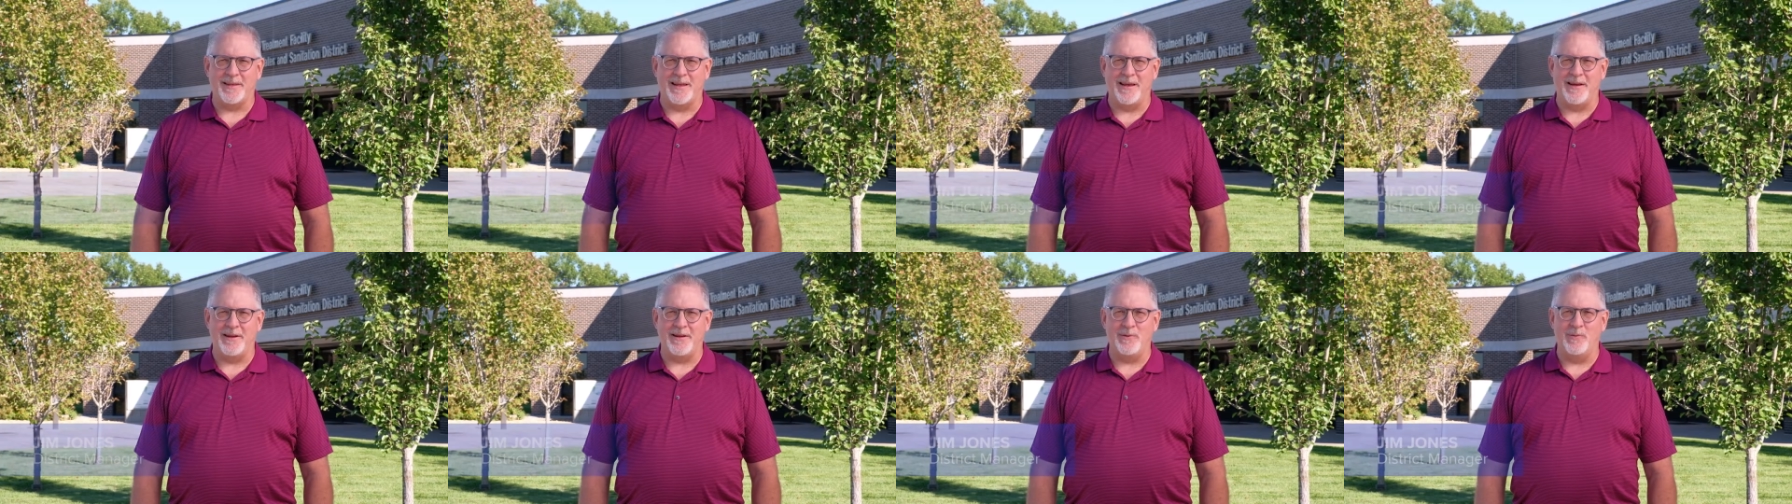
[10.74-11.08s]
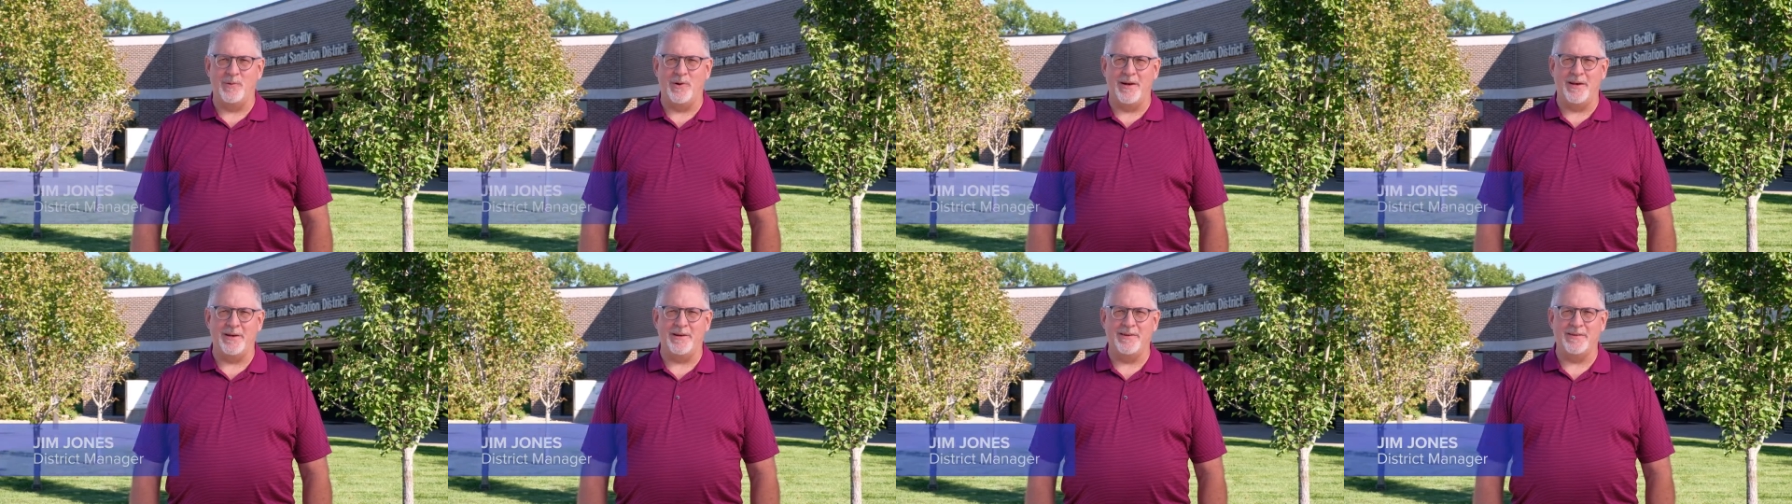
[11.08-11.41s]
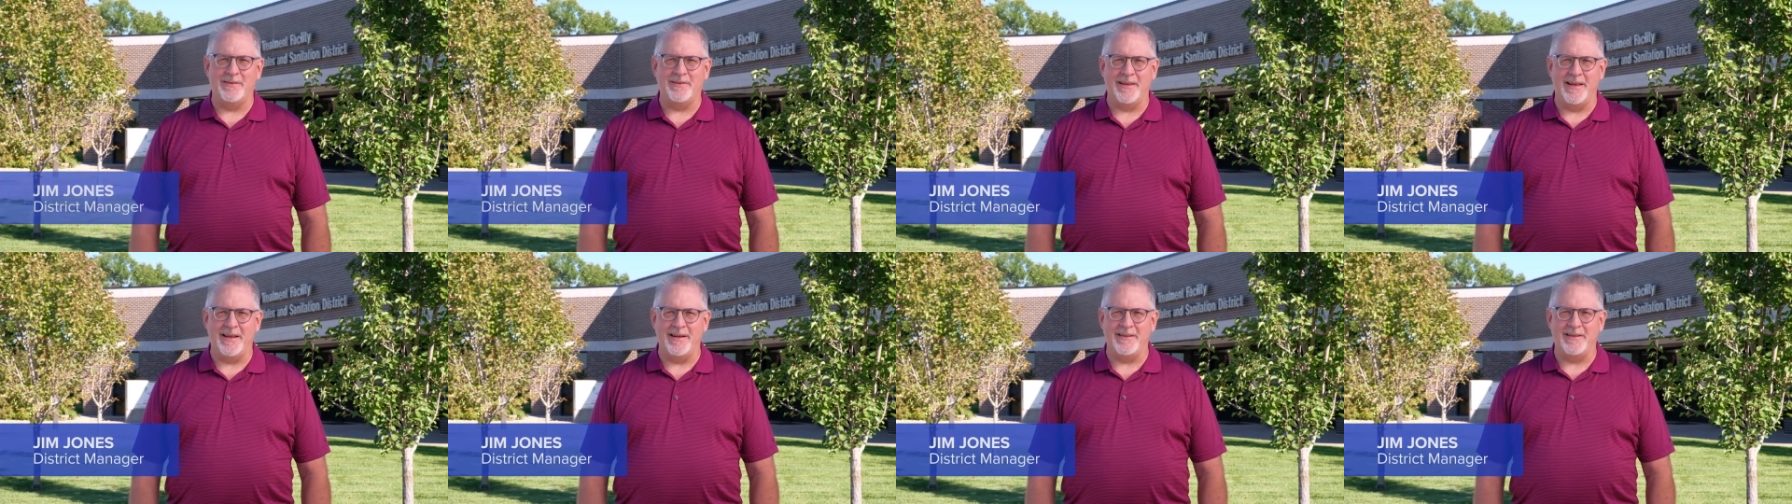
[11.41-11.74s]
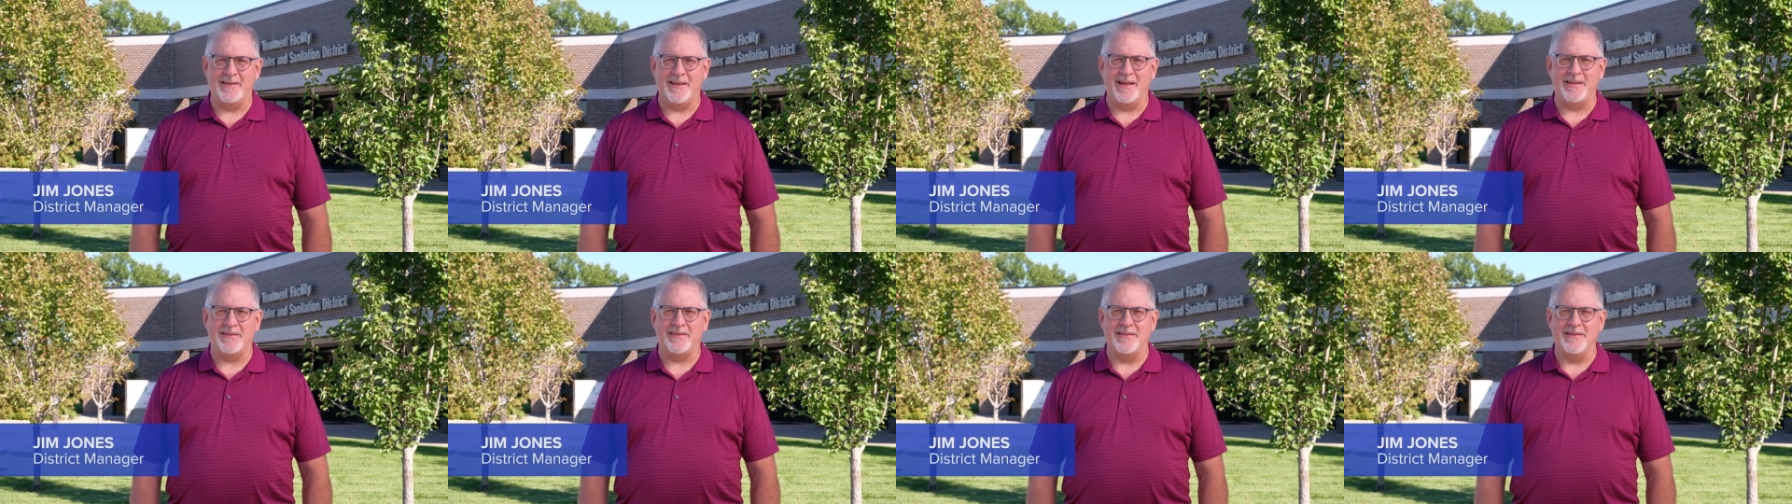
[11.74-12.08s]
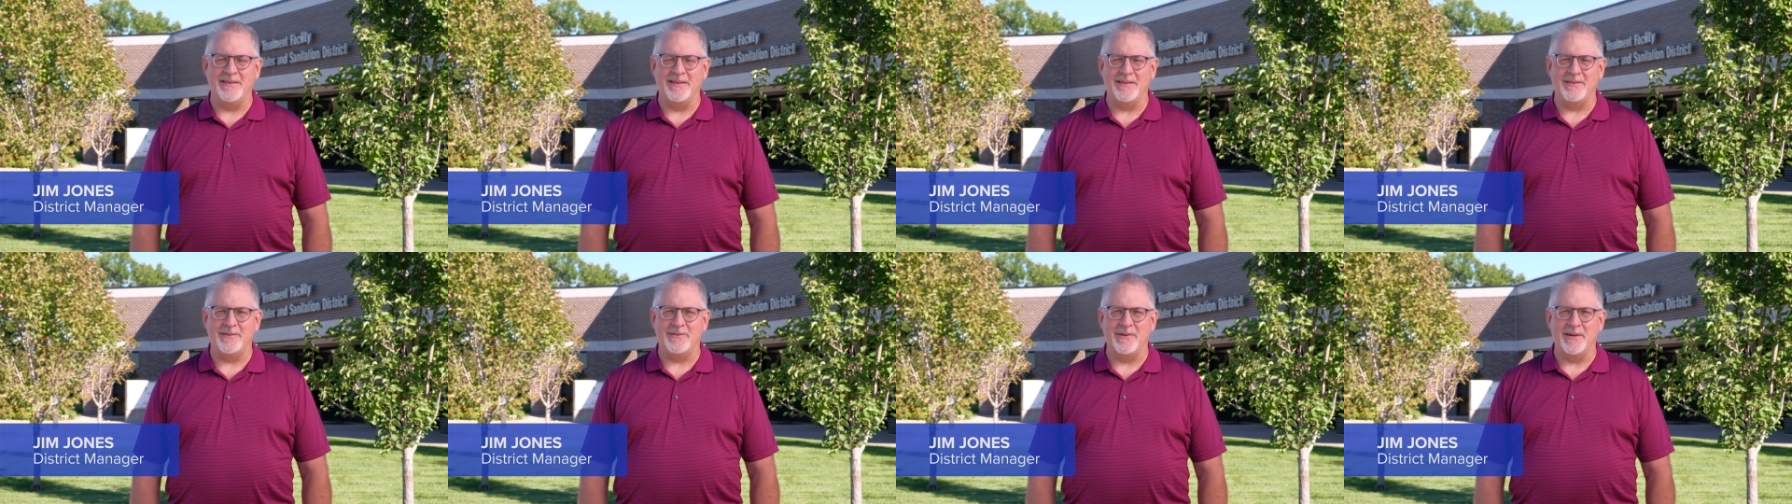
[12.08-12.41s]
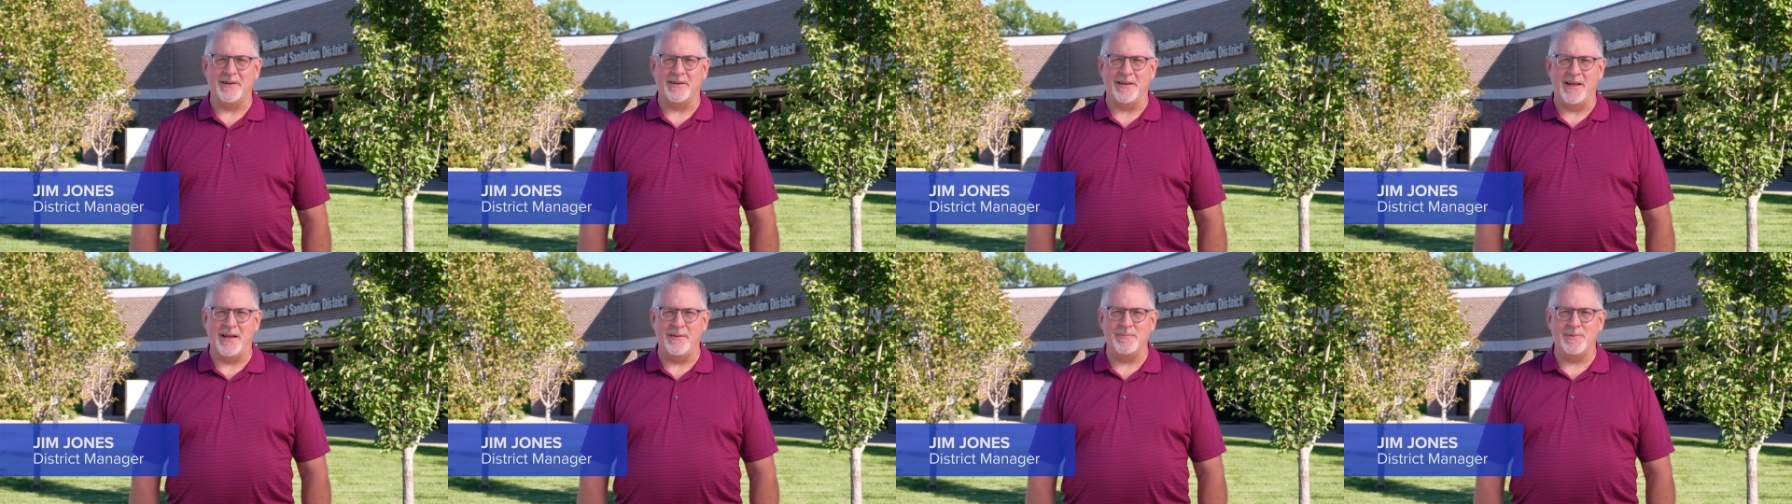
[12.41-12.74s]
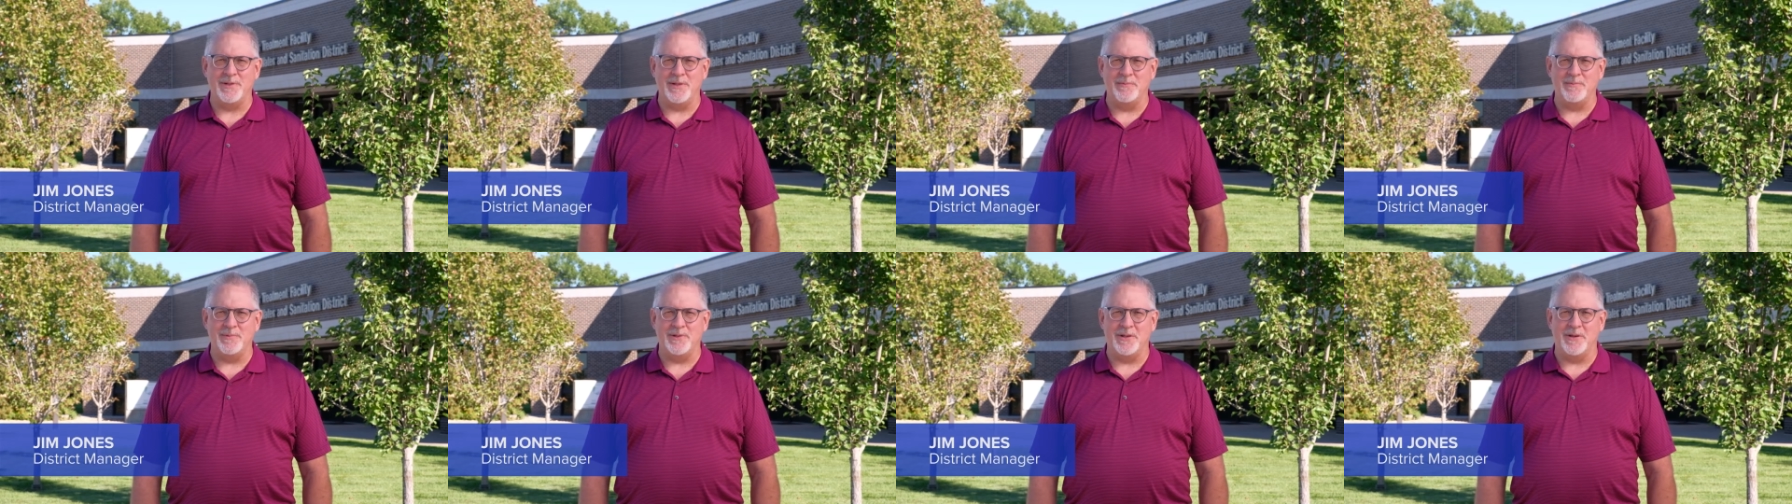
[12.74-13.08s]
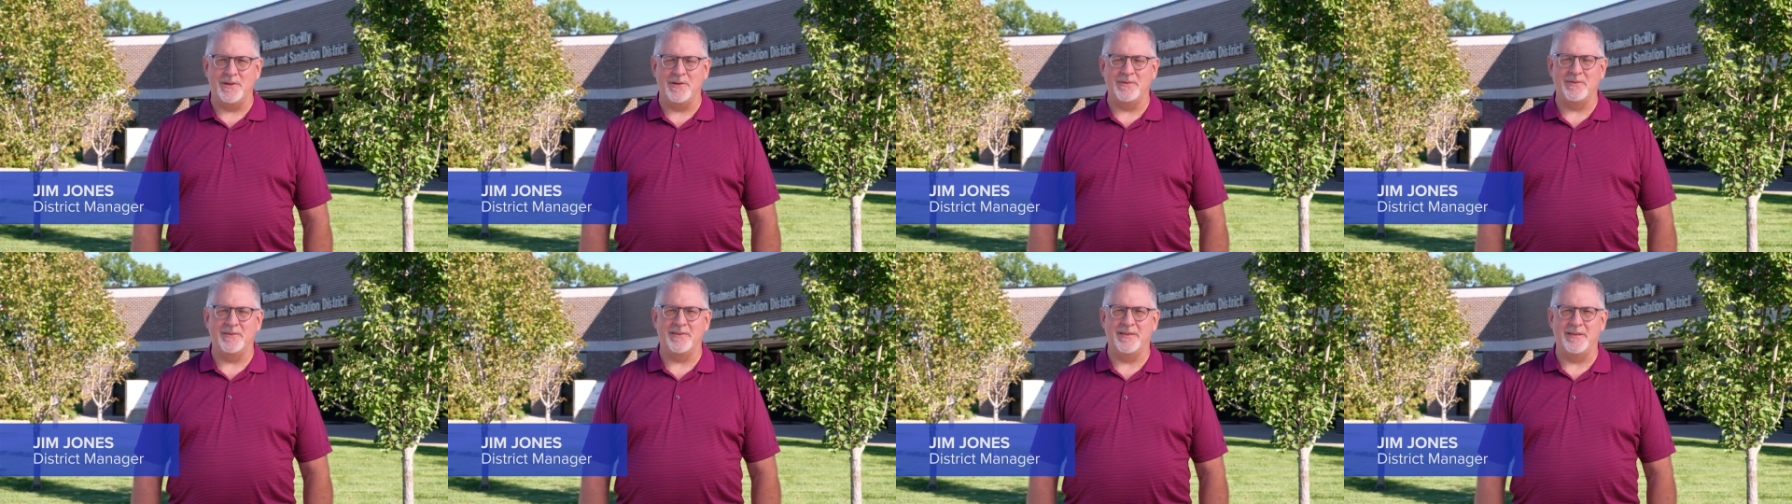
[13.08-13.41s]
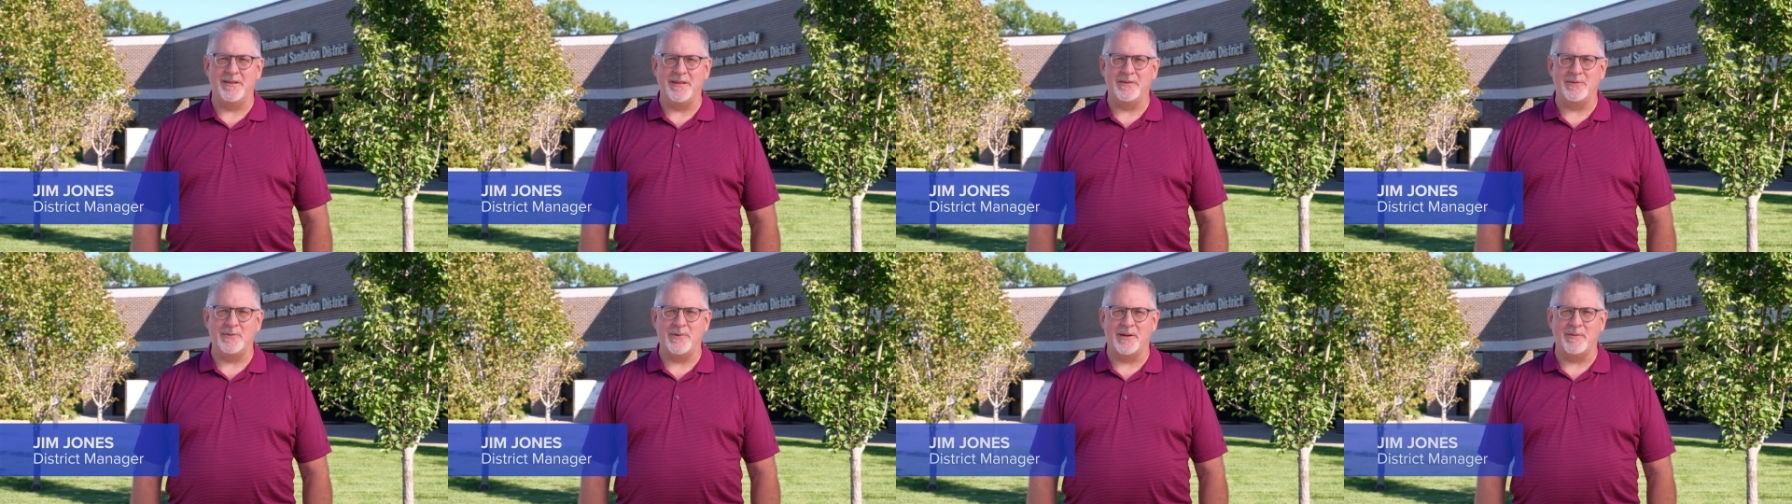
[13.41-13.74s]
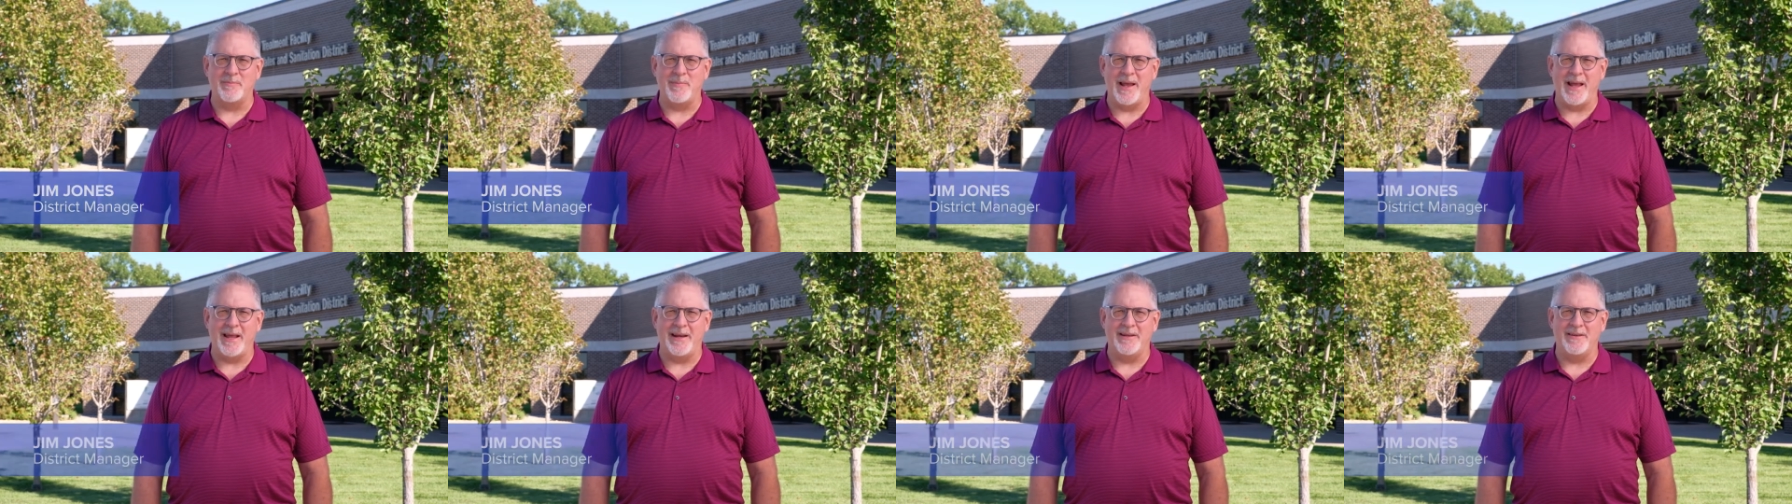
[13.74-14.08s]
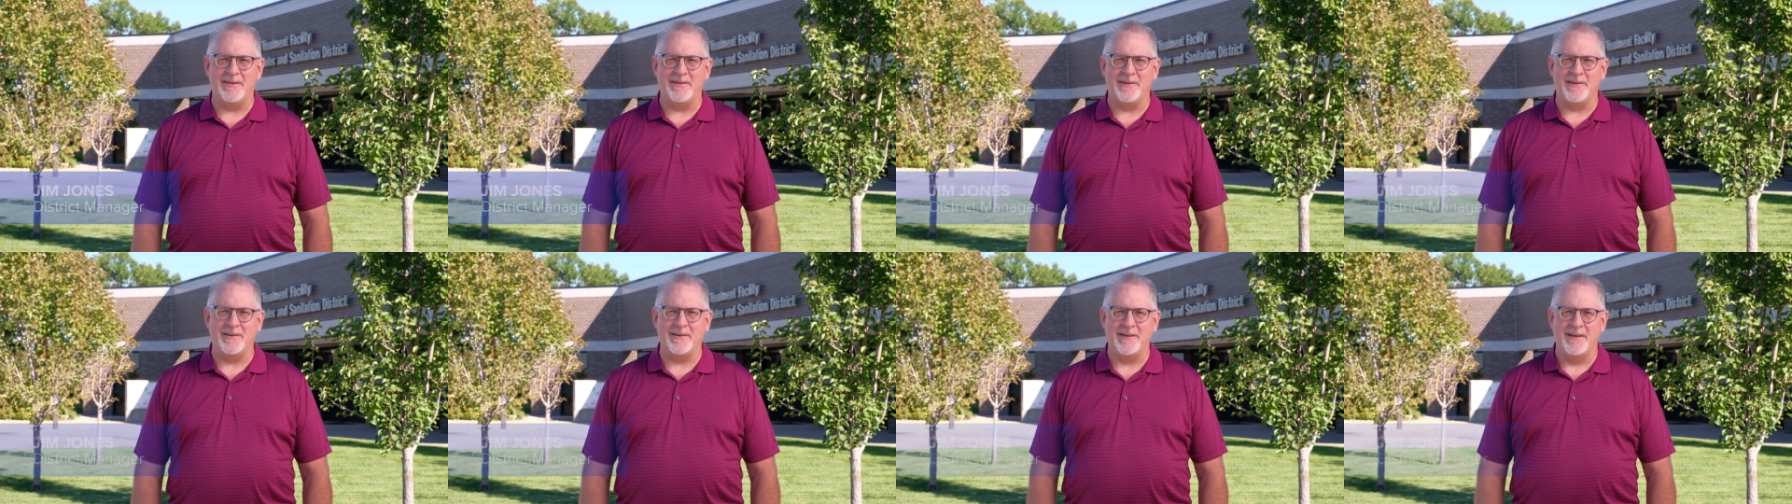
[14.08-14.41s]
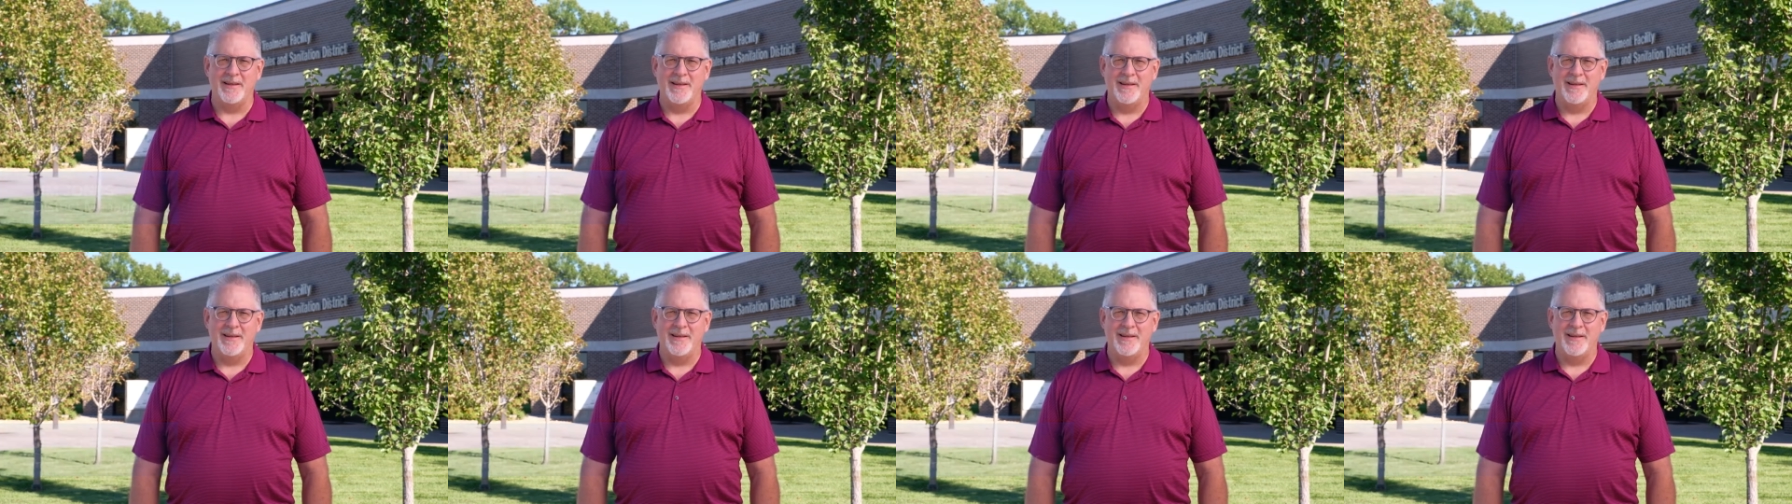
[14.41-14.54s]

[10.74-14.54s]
County Water and Sanitation District. I'm Jim Jones, the district manager.